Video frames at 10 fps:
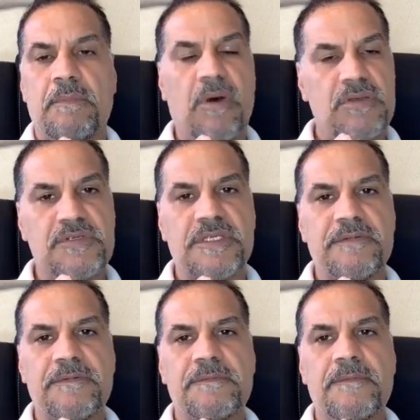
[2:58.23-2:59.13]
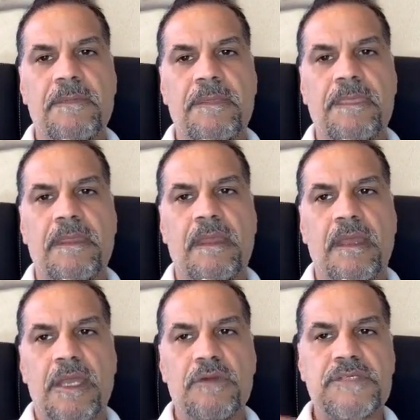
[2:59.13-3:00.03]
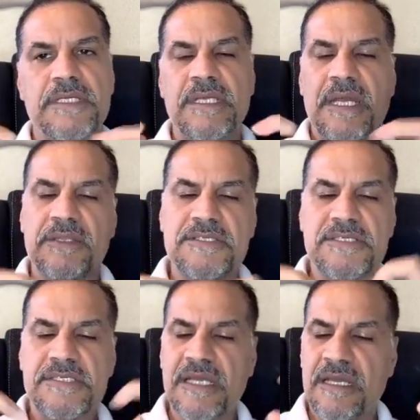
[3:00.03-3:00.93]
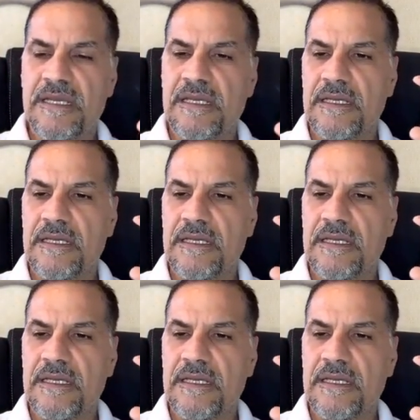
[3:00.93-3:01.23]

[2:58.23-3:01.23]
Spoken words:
positive. You see, this is the